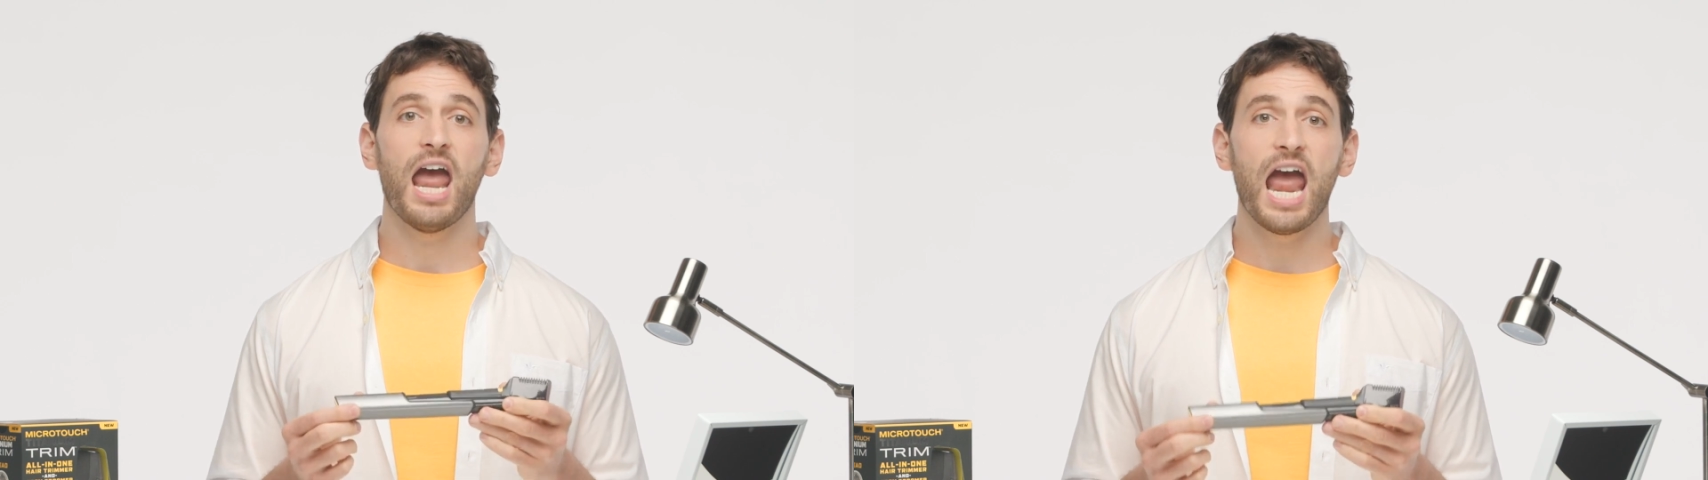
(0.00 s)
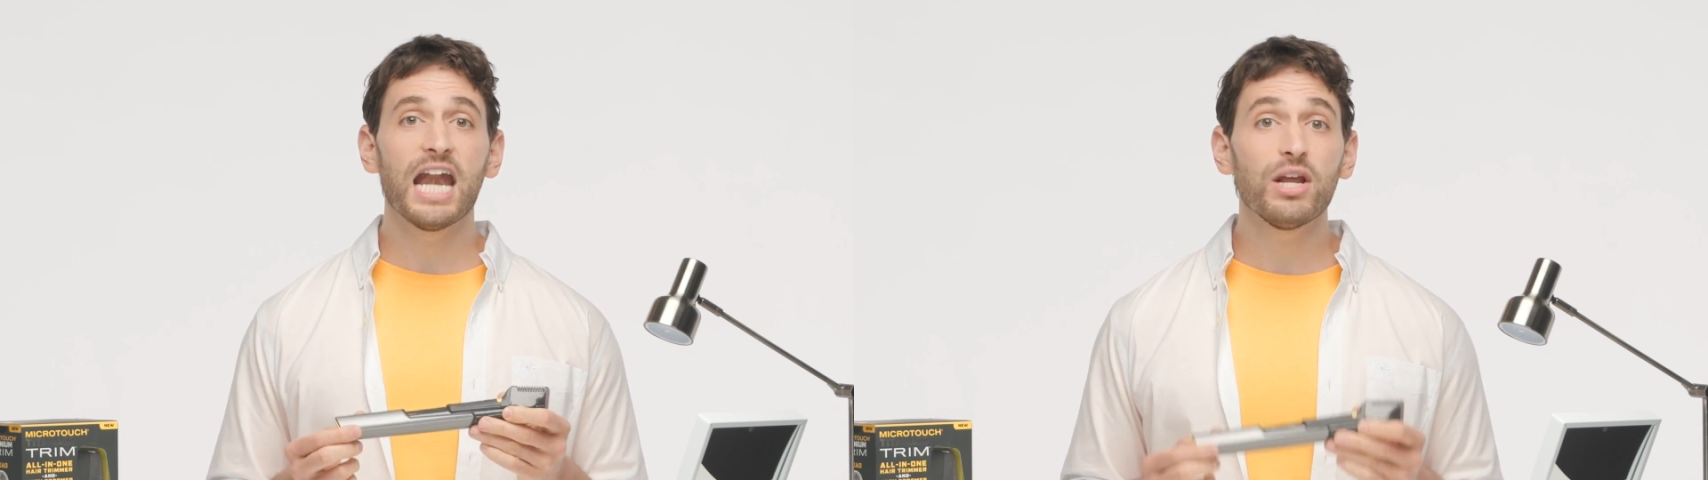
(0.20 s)

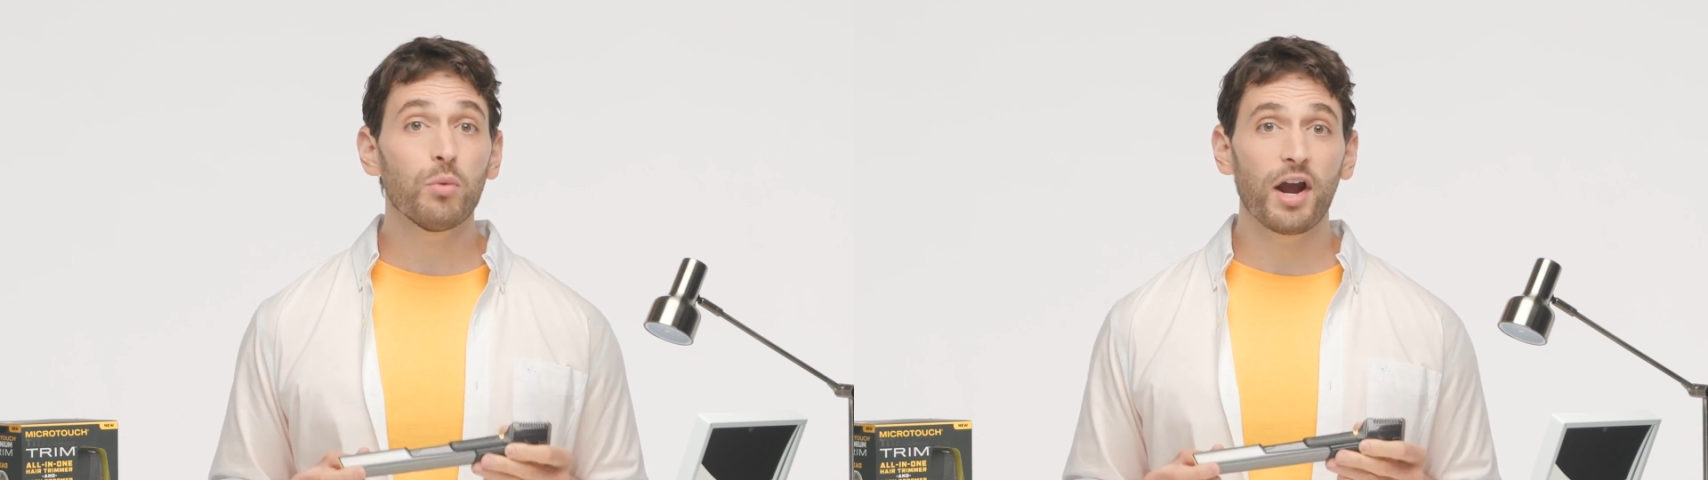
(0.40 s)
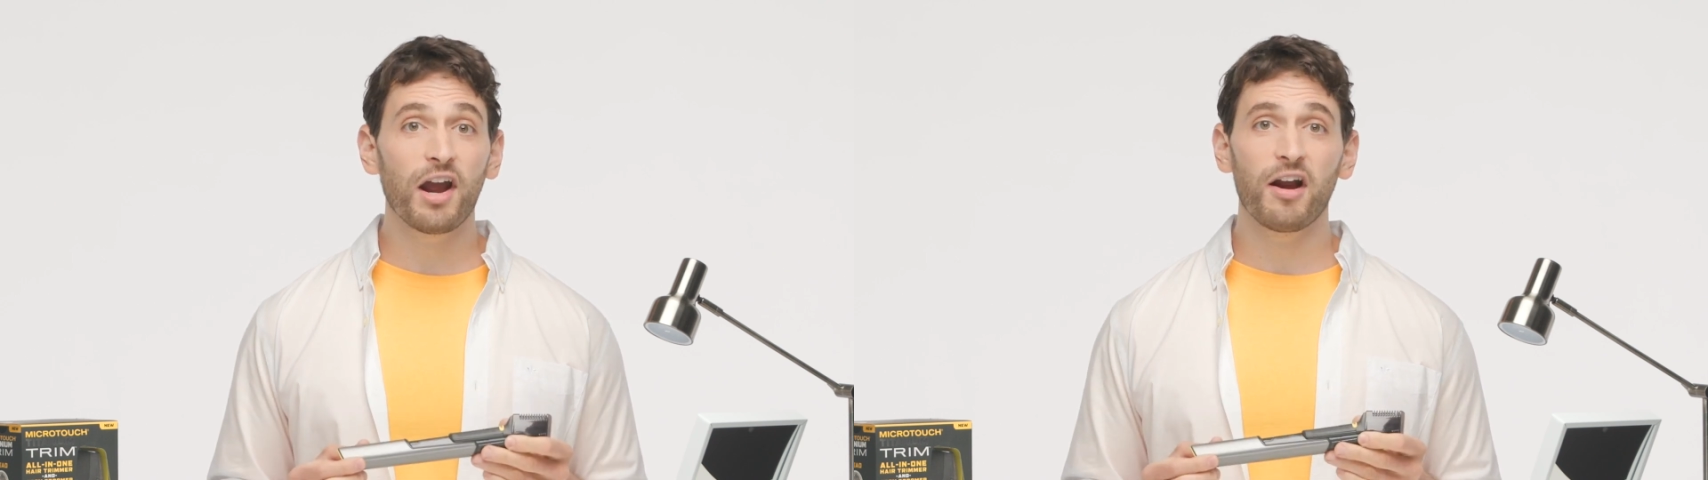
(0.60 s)

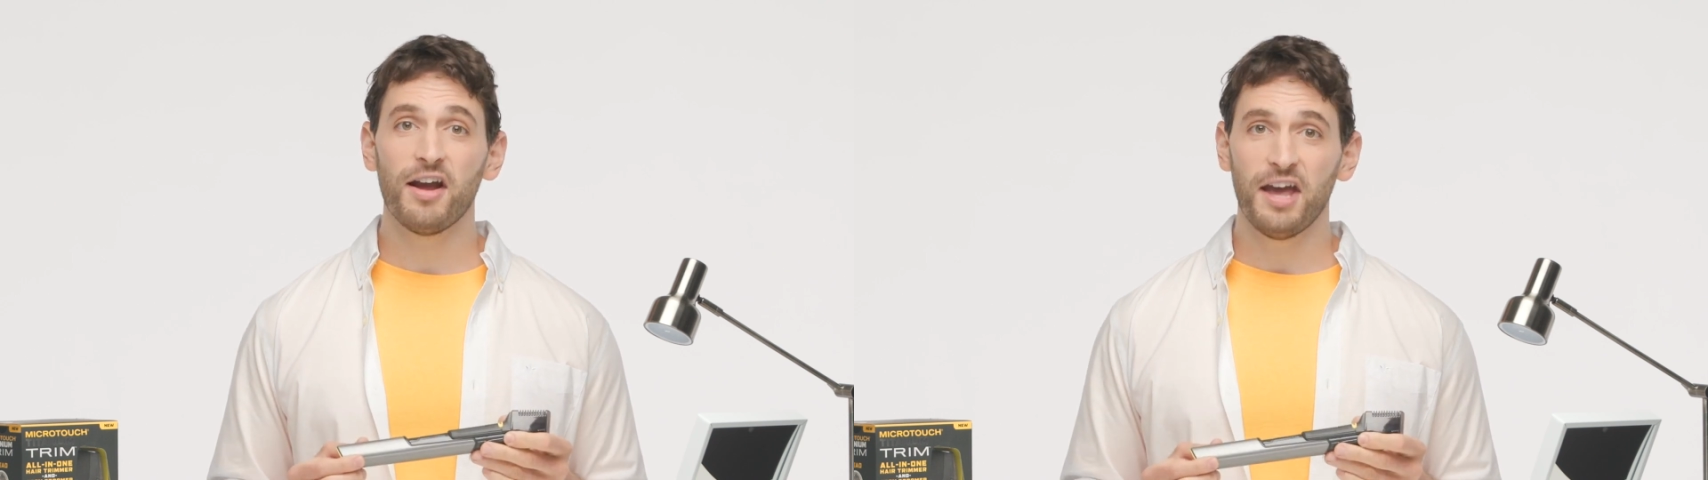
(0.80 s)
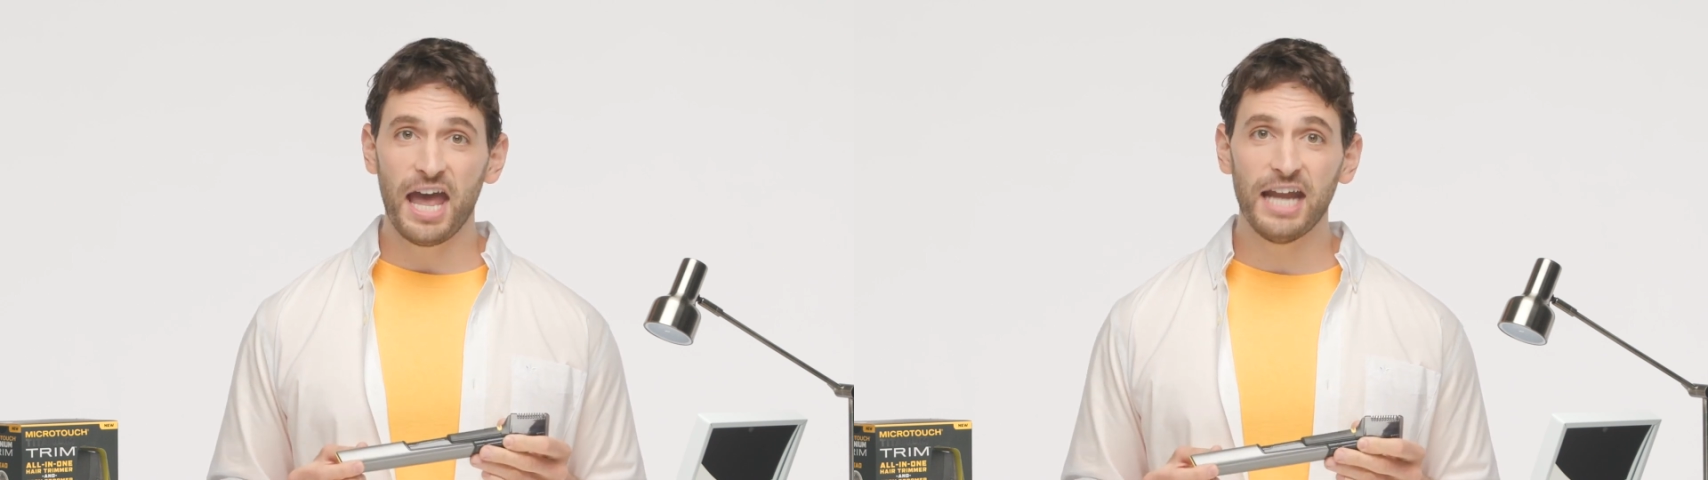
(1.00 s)
anywhere,
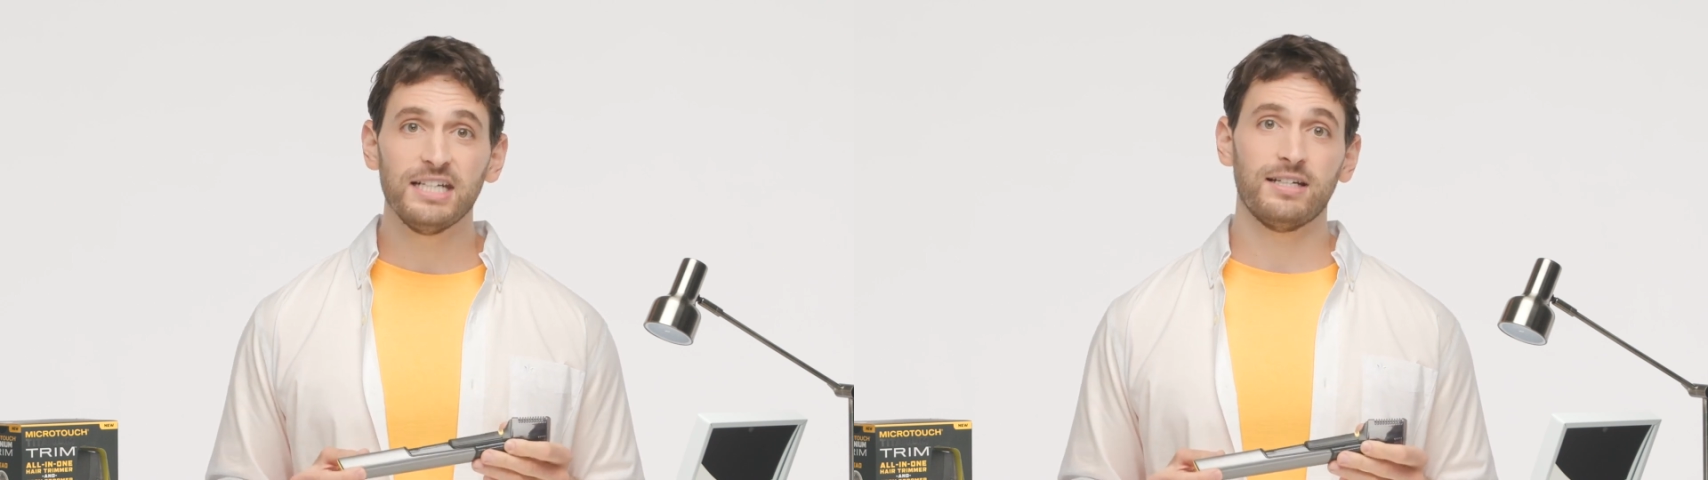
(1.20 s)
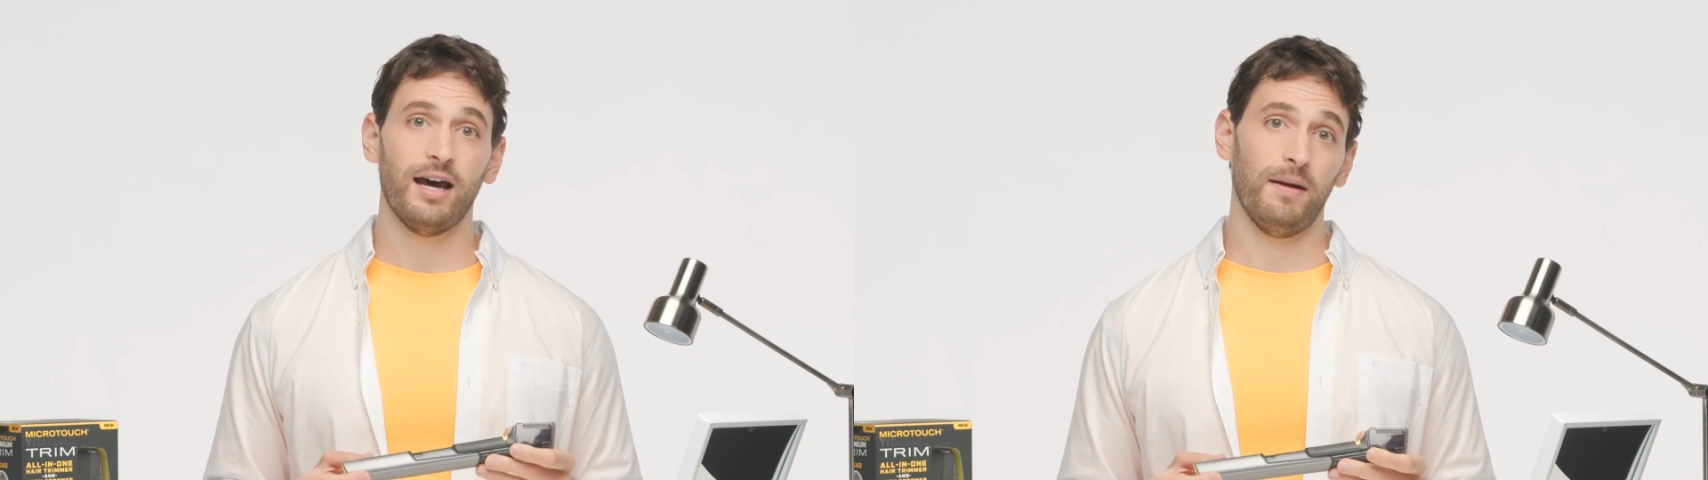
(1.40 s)

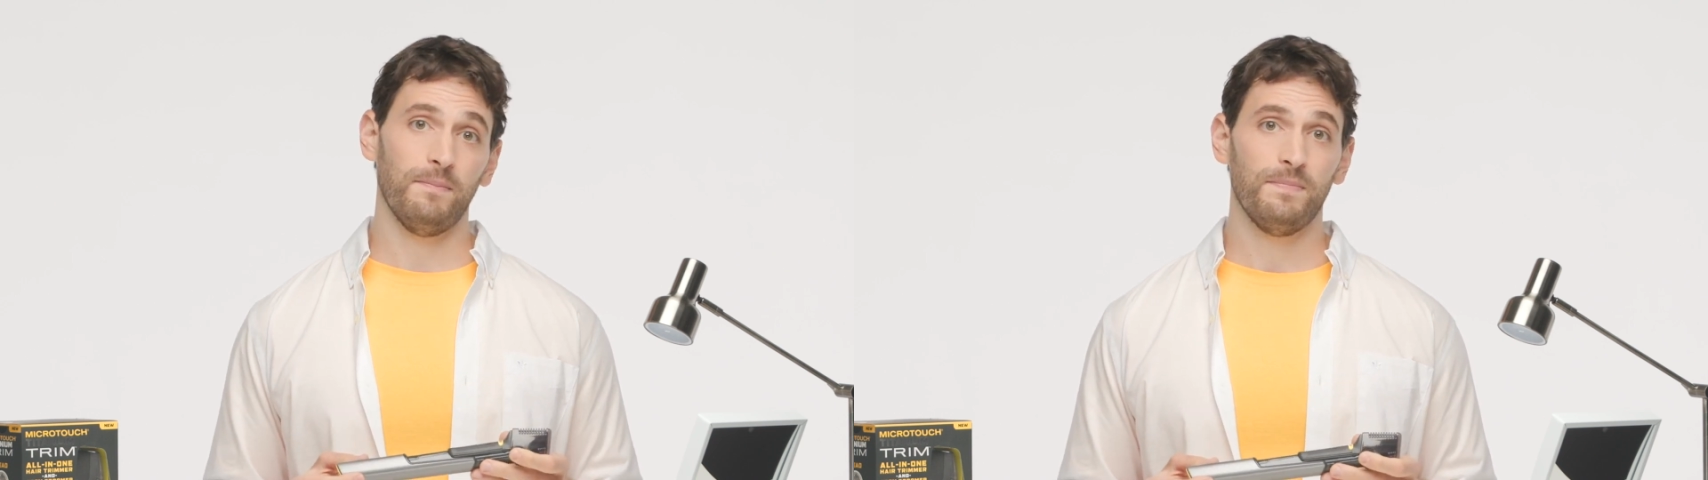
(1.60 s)
anytime.